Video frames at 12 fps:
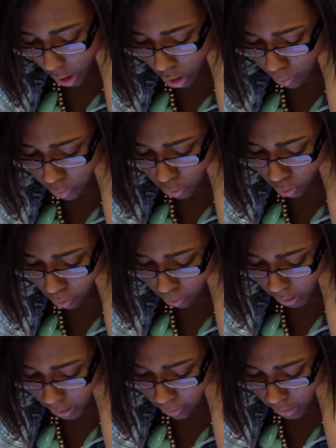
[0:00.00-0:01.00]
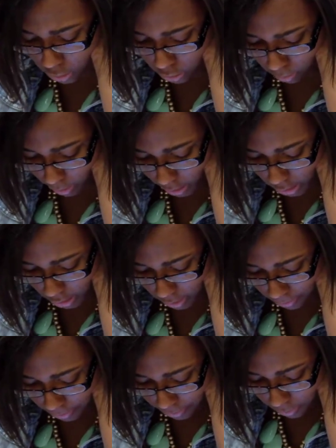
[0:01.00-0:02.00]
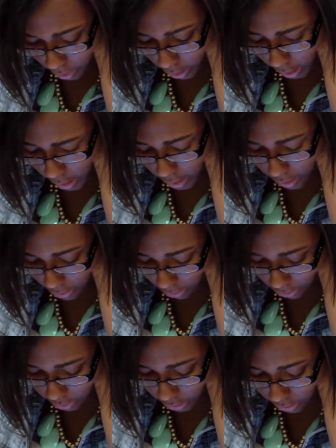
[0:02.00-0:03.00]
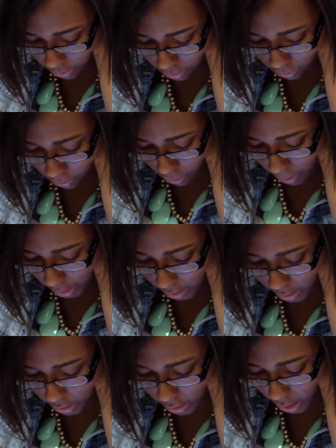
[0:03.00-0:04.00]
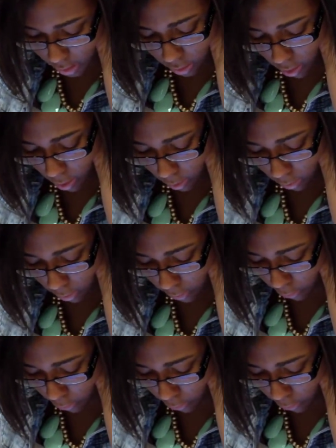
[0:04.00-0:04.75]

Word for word: doing this kind of close reading is uh, more difficult uh, because you're often asking